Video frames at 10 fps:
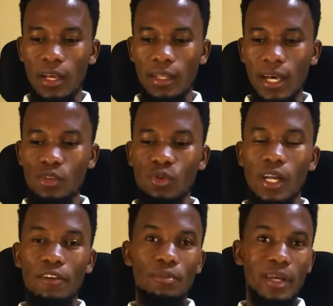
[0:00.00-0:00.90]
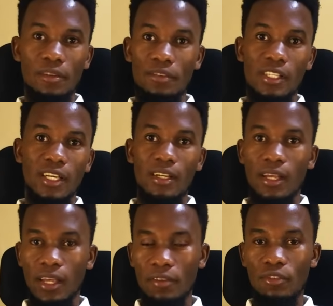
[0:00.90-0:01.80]
That will have
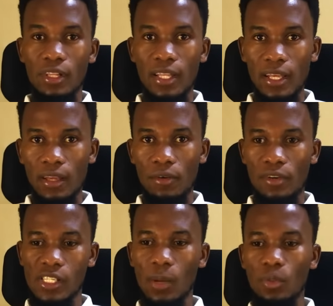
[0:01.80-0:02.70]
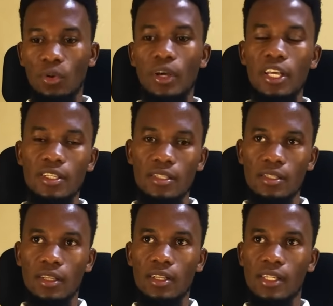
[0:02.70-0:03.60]
benefited everyone there. For example,
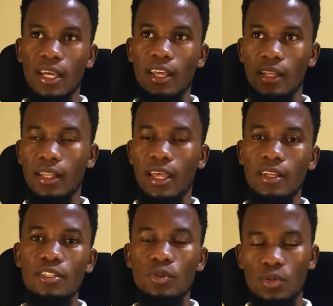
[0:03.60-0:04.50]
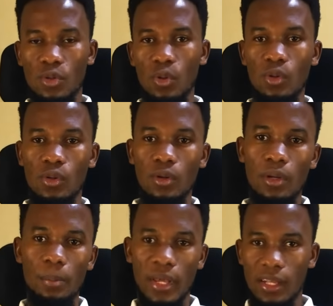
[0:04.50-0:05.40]
his taking kids to school,
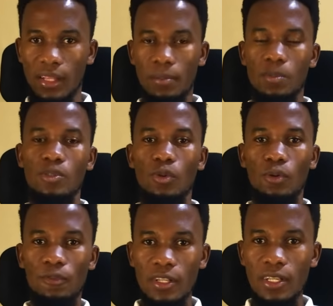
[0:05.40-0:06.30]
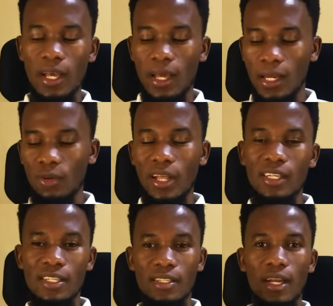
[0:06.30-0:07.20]
paying them school fees. Now that
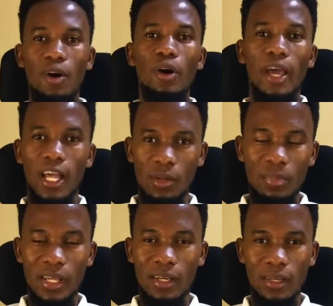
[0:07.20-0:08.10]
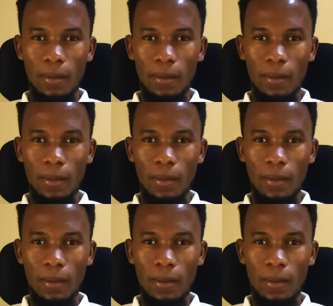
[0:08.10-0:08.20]
is now helping.